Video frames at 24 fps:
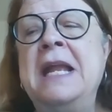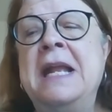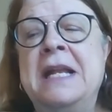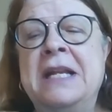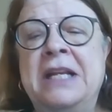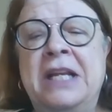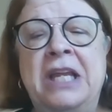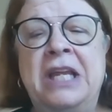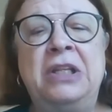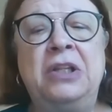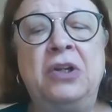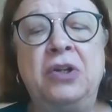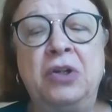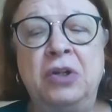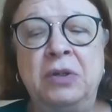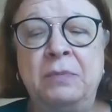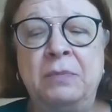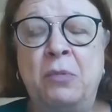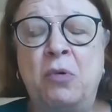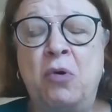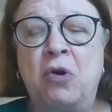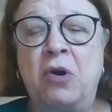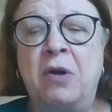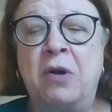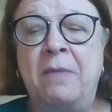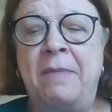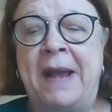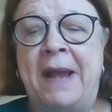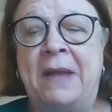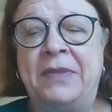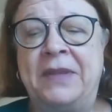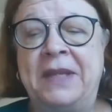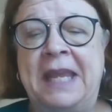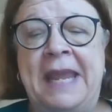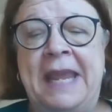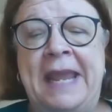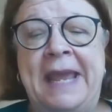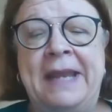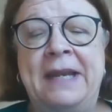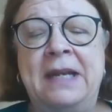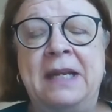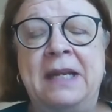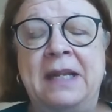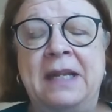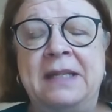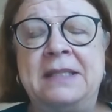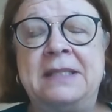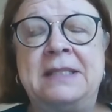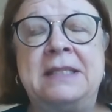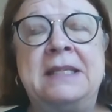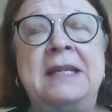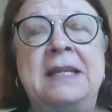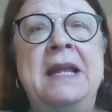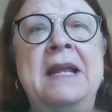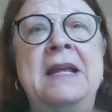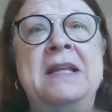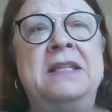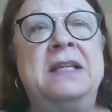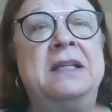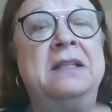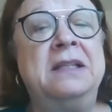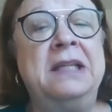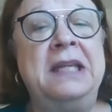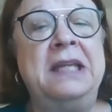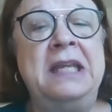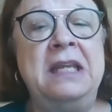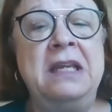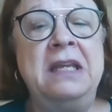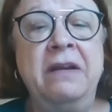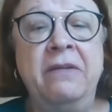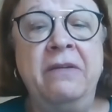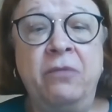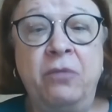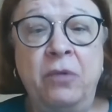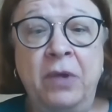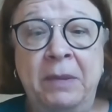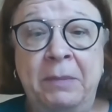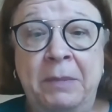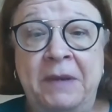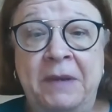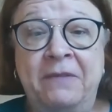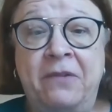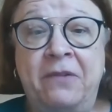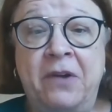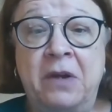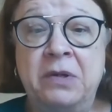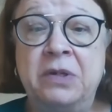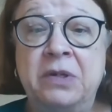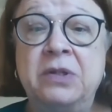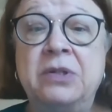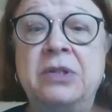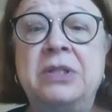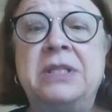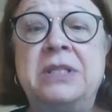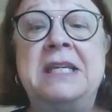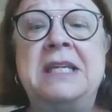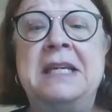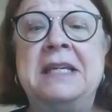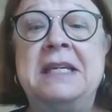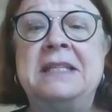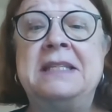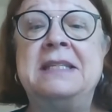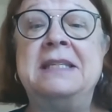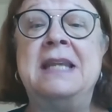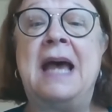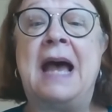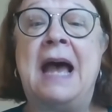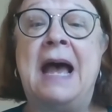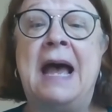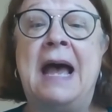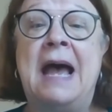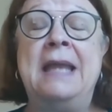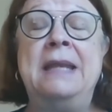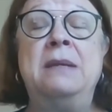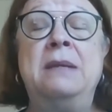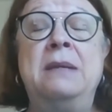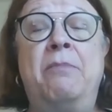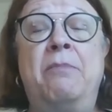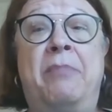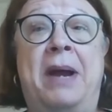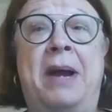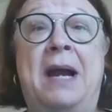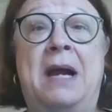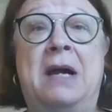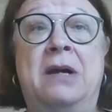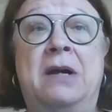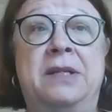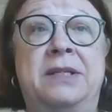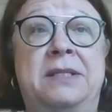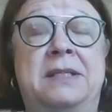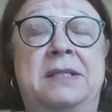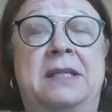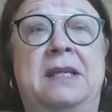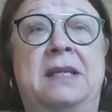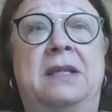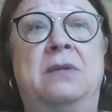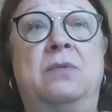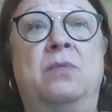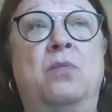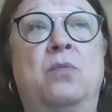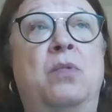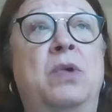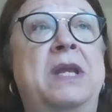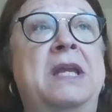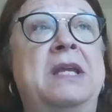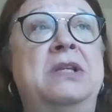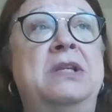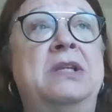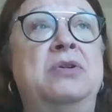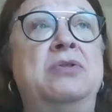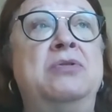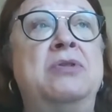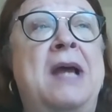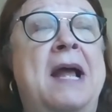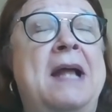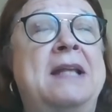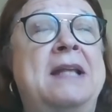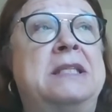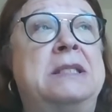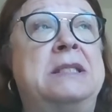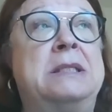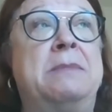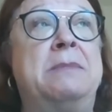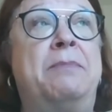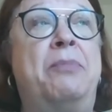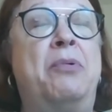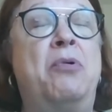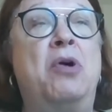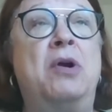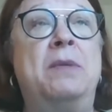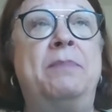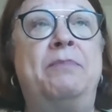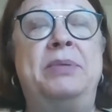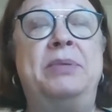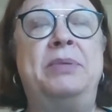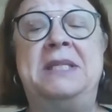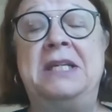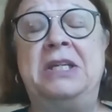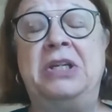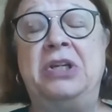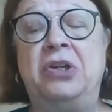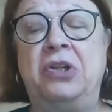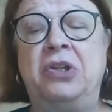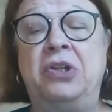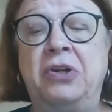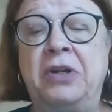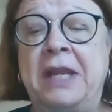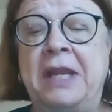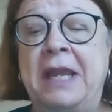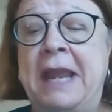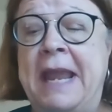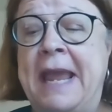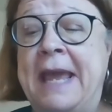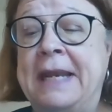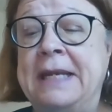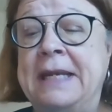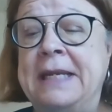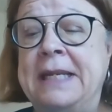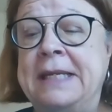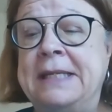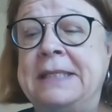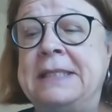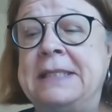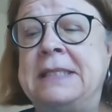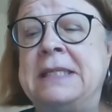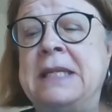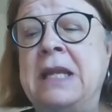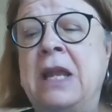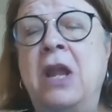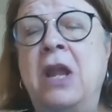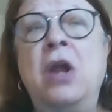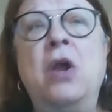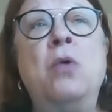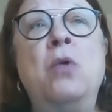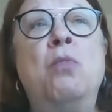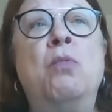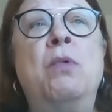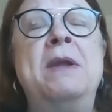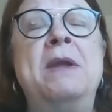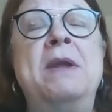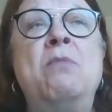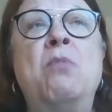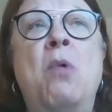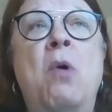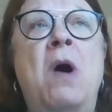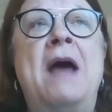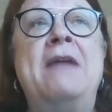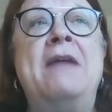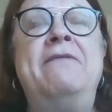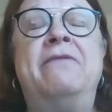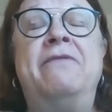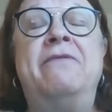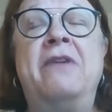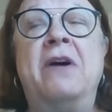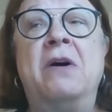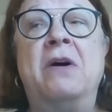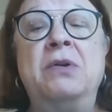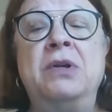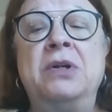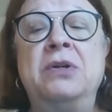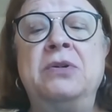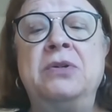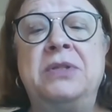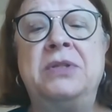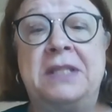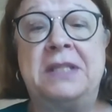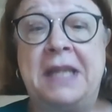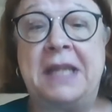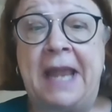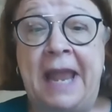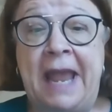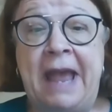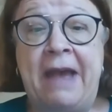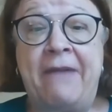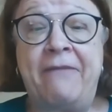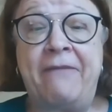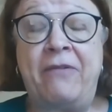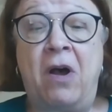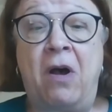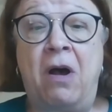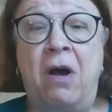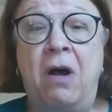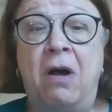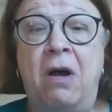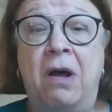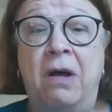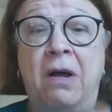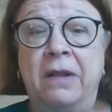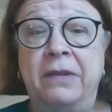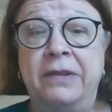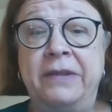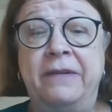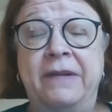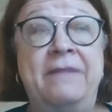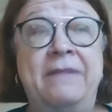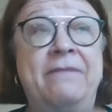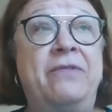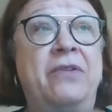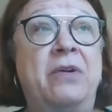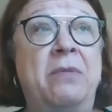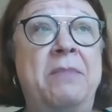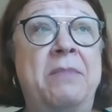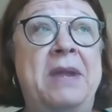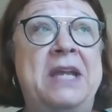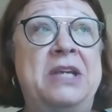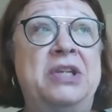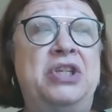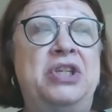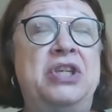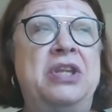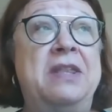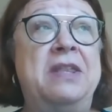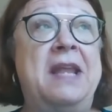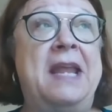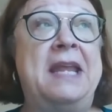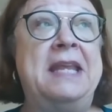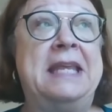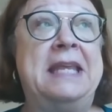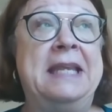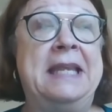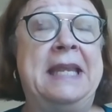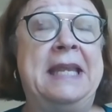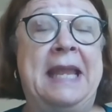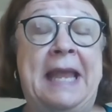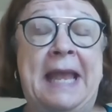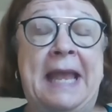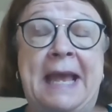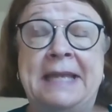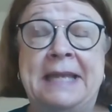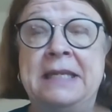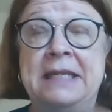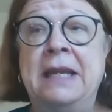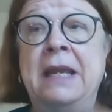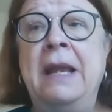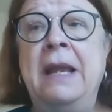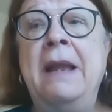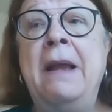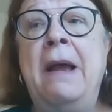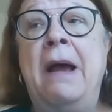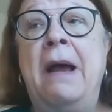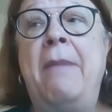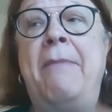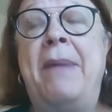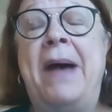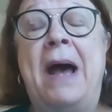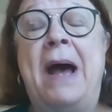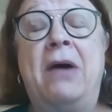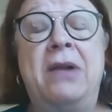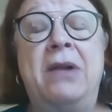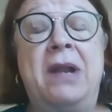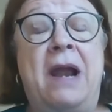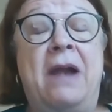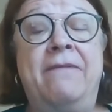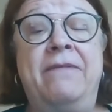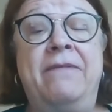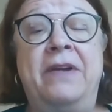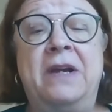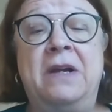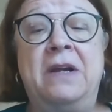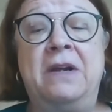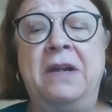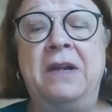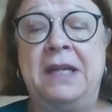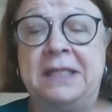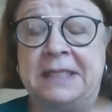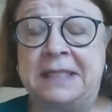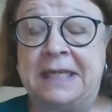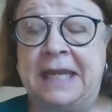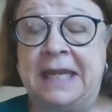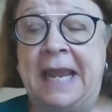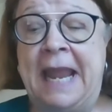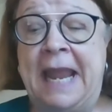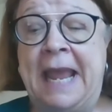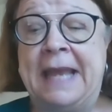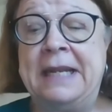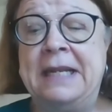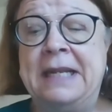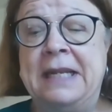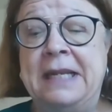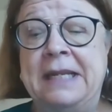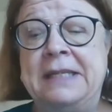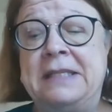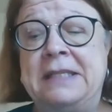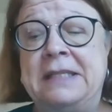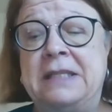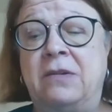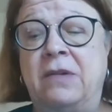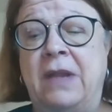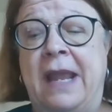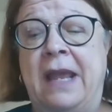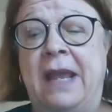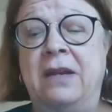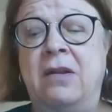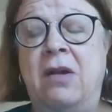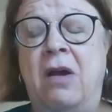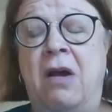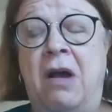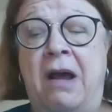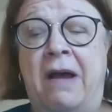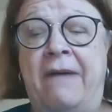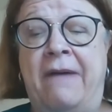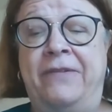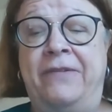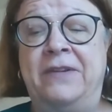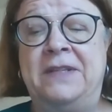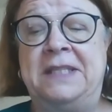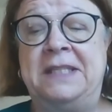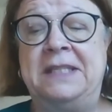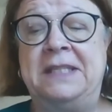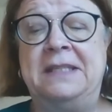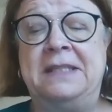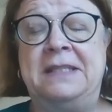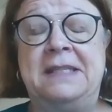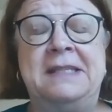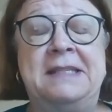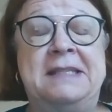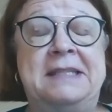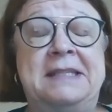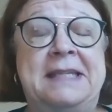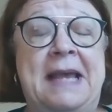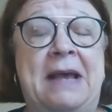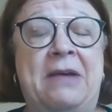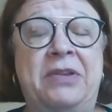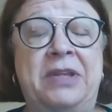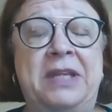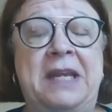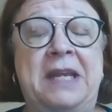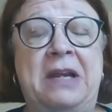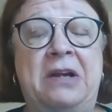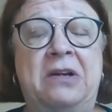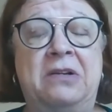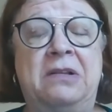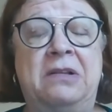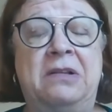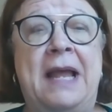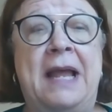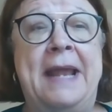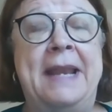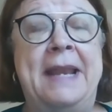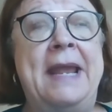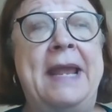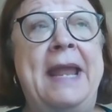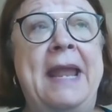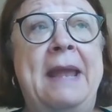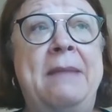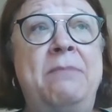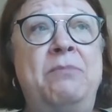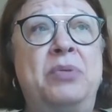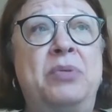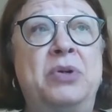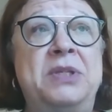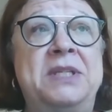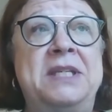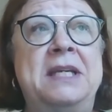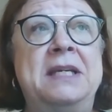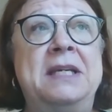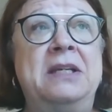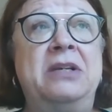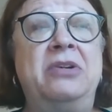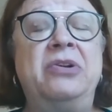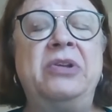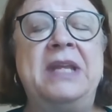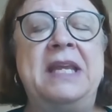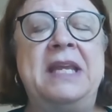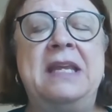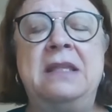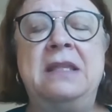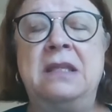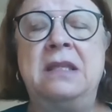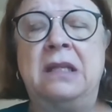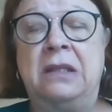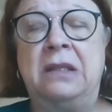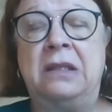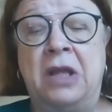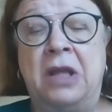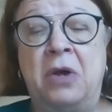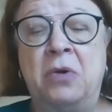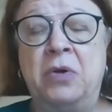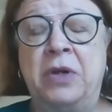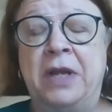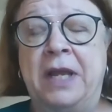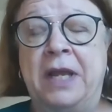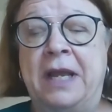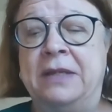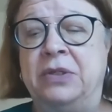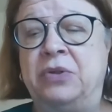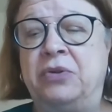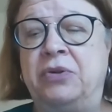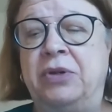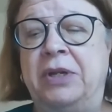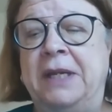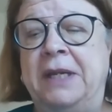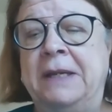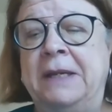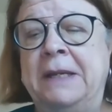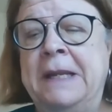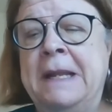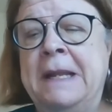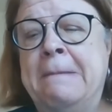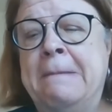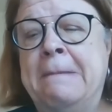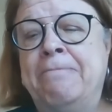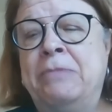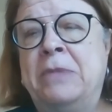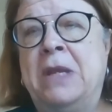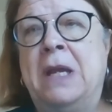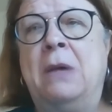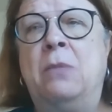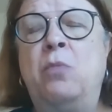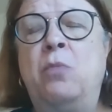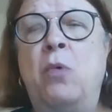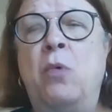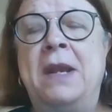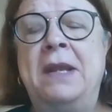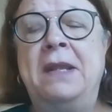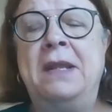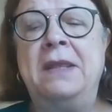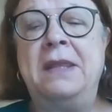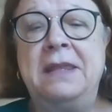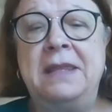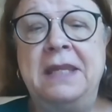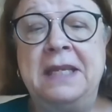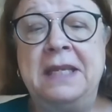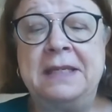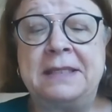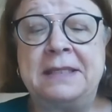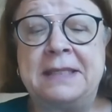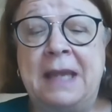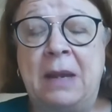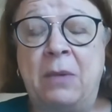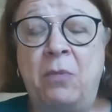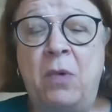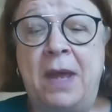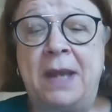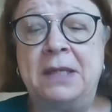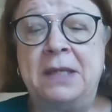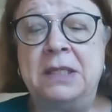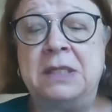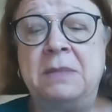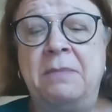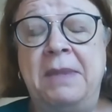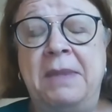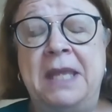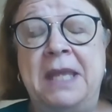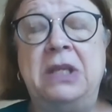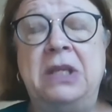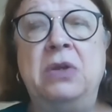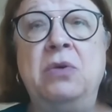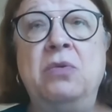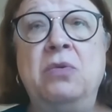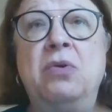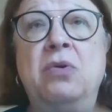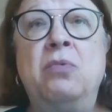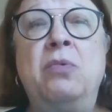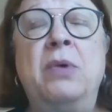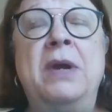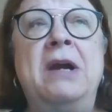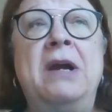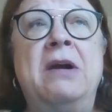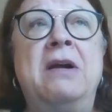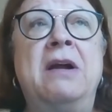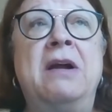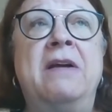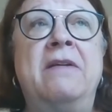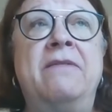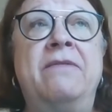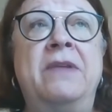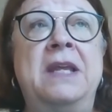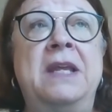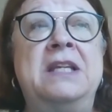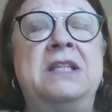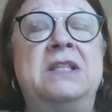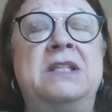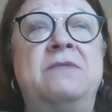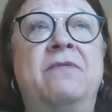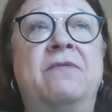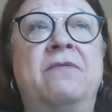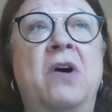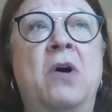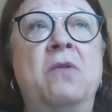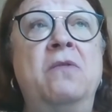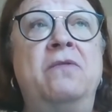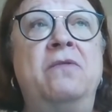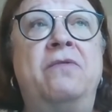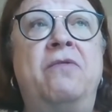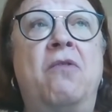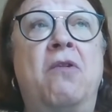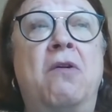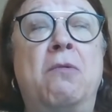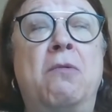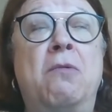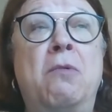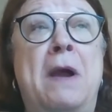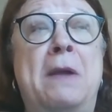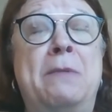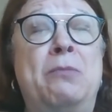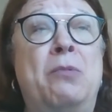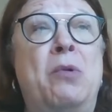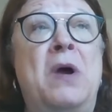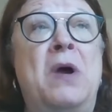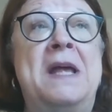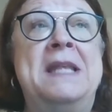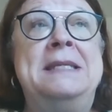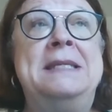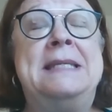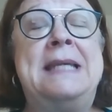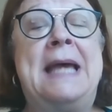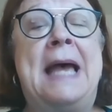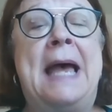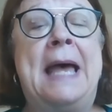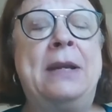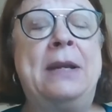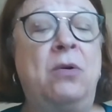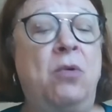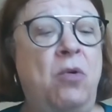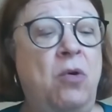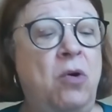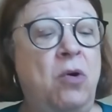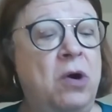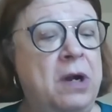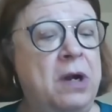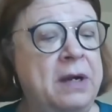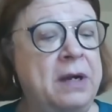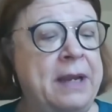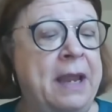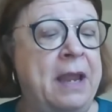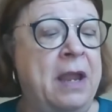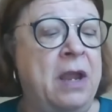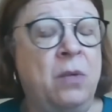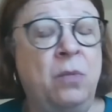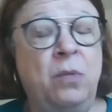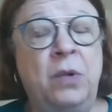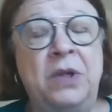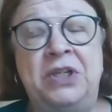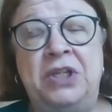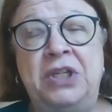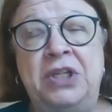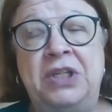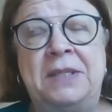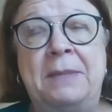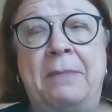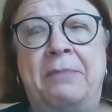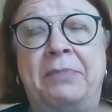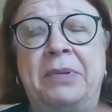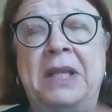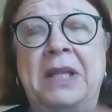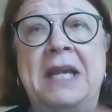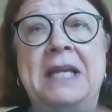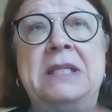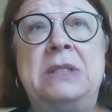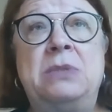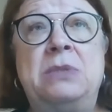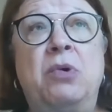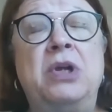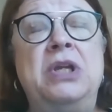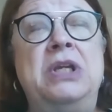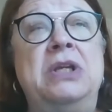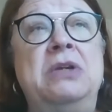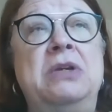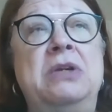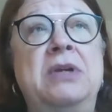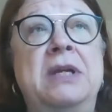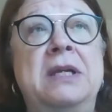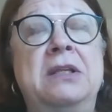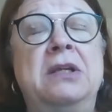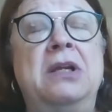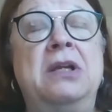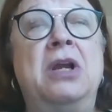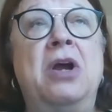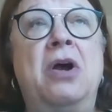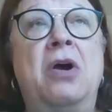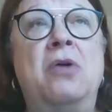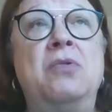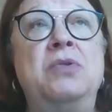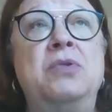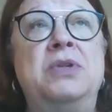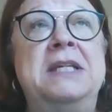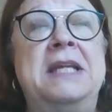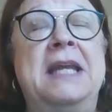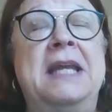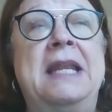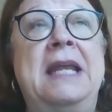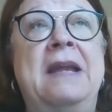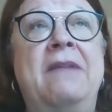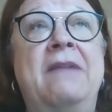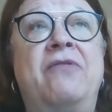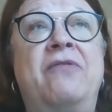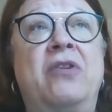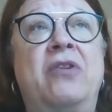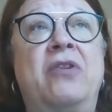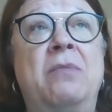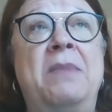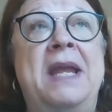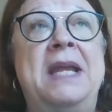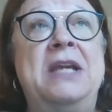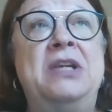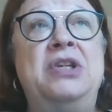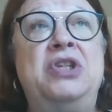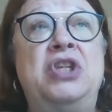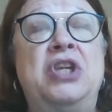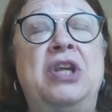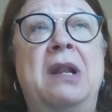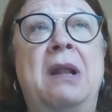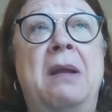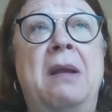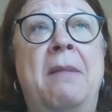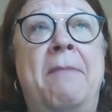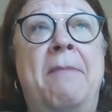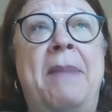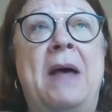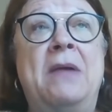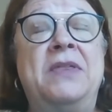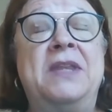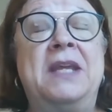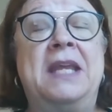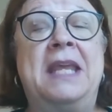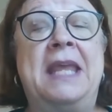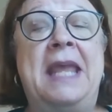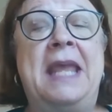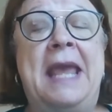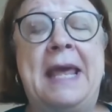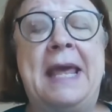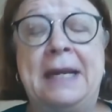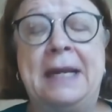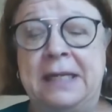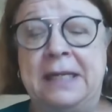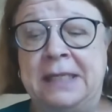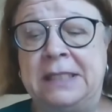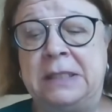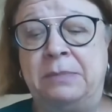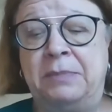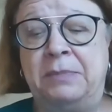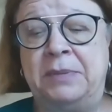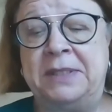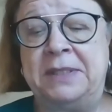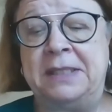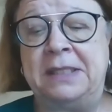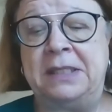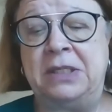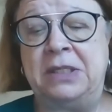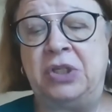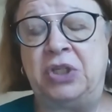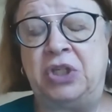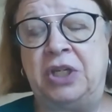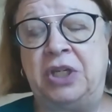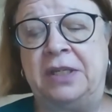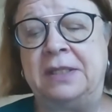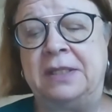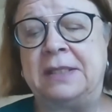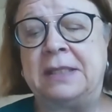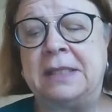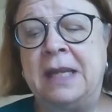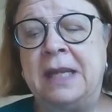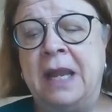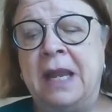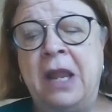can learn more about the candidates. The League of Women Voters is nonpartisan. We do not support particular candidates. We want voters to have all the information they can get about our various candidates and offices in South Carolina and particularly in the low country. Uh, one of the things I wanted to make you aware of is vote411.org, which is a place where you can go to get information about the candidates' positions.